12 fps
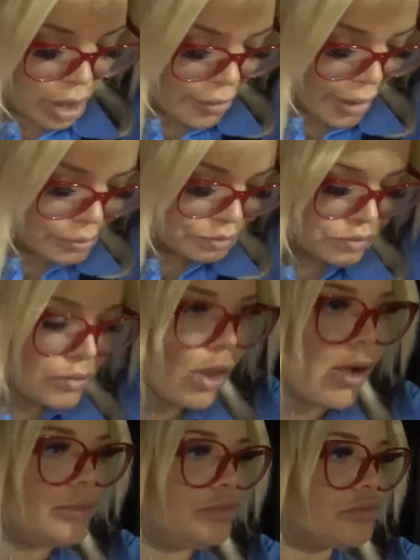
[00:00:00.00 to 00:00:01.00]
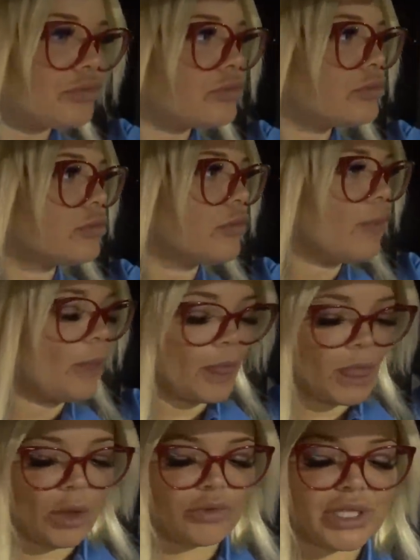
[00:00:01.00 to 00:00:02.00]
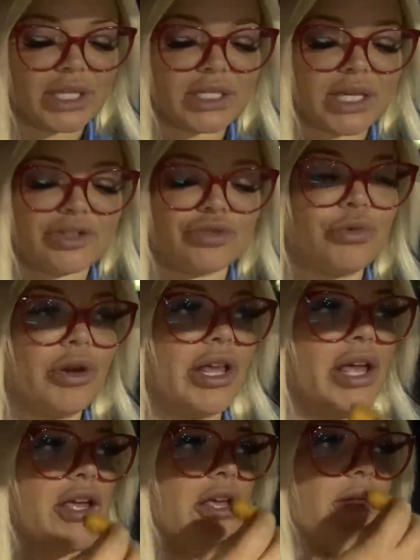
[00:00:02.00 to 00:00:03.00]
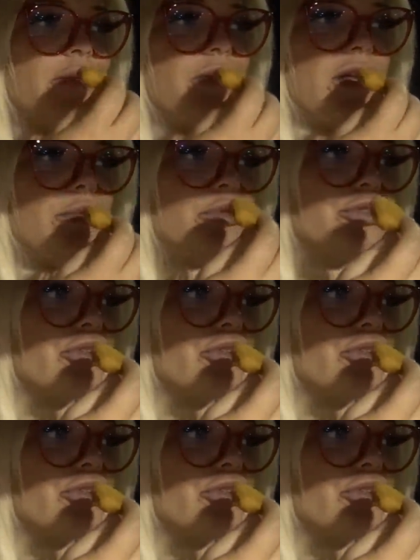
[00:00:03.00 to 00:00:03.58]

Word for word: Okay. Once I get this ice cream, I can't eat any more